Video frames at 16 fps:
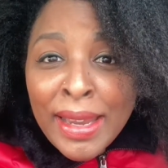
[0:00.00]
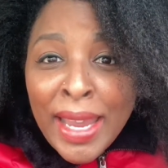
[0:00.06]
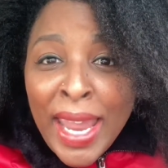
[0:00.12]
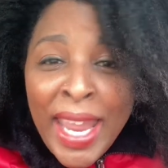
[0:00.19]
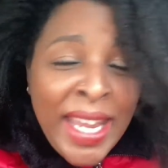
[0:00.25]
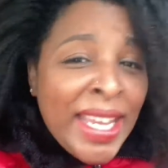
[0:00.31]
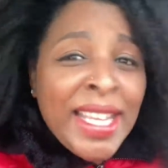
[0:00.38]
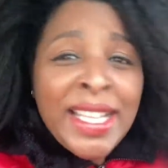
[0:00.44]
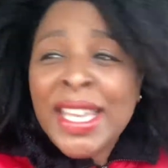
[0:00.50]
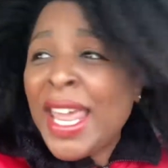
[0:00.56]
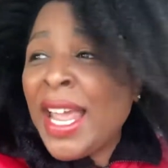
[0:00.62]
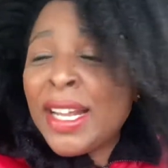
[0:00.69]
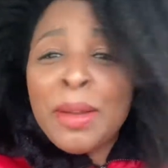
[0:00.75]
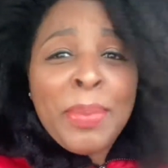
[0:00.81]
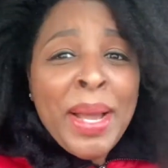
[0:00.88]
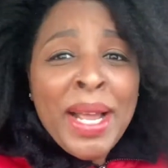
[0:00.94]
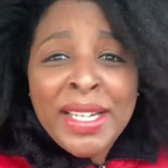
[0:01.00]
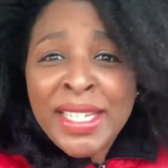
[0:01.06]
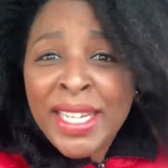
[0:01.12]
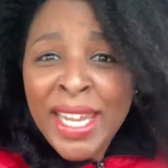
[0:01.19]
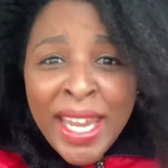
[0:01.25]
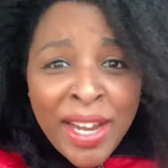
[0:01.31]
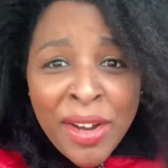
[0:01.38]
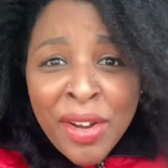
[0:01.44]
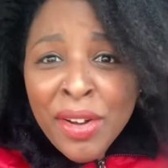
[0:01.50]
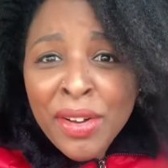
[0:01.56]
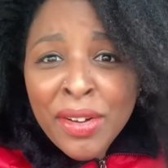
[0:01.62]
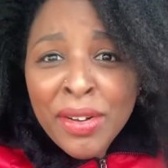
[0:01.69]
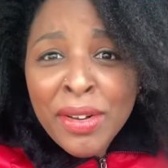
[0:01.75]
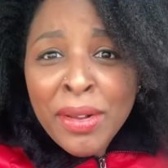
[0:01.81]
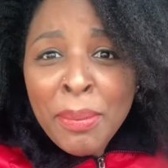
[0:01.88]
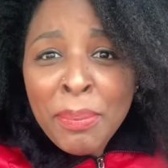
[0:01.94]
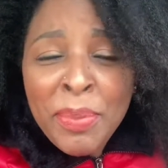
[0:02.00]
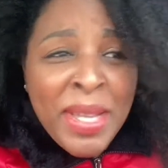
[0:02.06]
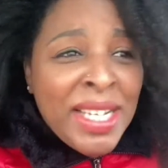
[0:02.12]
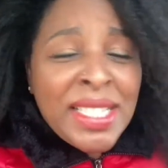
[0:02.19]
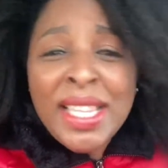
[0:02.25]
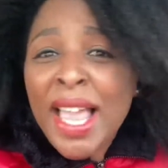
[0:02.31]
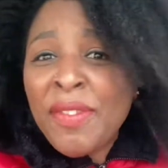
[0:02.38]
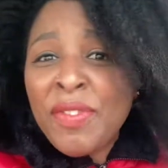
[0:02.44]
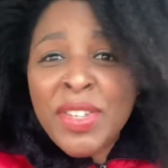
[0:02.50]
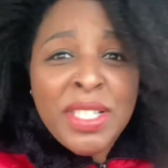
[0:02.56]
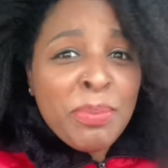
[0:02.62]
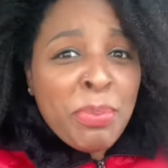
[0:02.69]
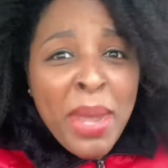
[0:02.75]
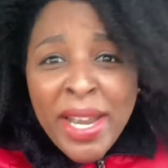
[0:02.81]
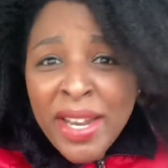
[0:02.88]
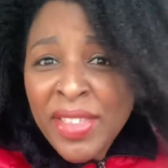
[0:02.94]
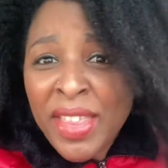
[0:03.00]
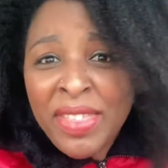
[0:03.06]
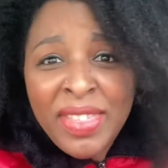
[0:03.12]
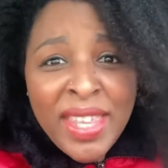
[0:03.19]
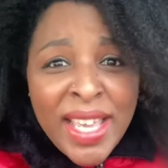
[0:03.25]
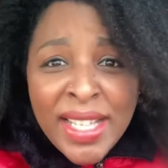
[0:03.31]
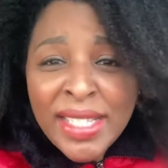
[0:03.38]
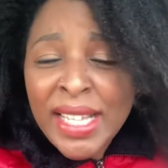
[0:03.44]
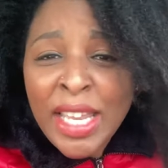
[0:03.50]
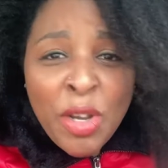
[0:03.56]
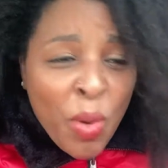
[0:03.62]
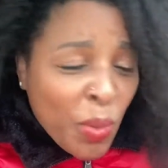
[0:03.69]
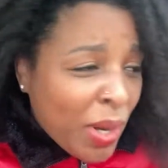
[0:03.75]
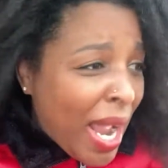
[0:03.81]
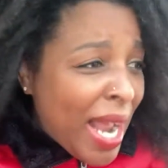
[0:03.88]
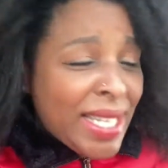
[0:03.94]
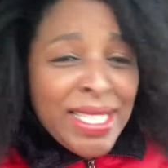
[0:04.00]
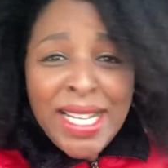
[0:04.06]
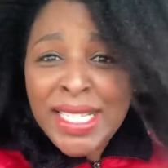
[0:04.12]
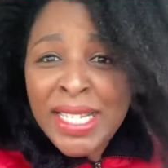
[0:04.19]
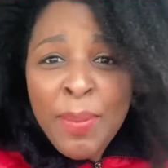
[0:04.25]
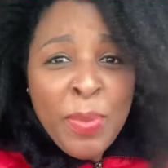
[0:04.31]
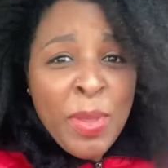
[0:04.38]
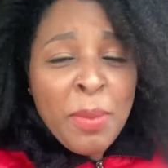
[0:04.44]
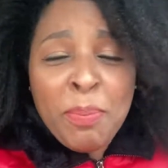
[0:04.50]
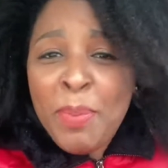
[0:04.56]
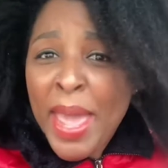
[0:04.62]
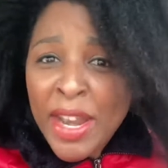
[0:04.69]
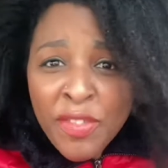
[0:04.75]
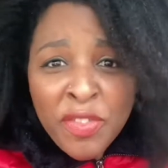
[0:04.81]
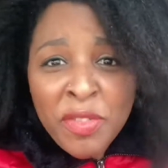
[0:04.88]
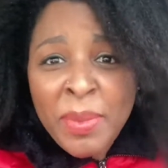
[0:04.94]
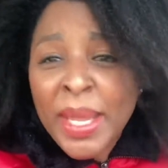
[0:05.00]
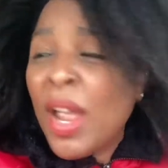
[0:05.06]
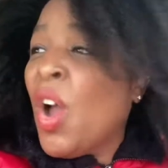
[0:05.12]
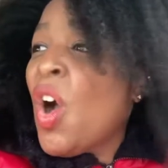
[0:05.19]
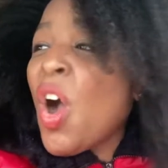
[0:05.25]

And get the heck up out of here. Because life is better than this. I know God got something better for me.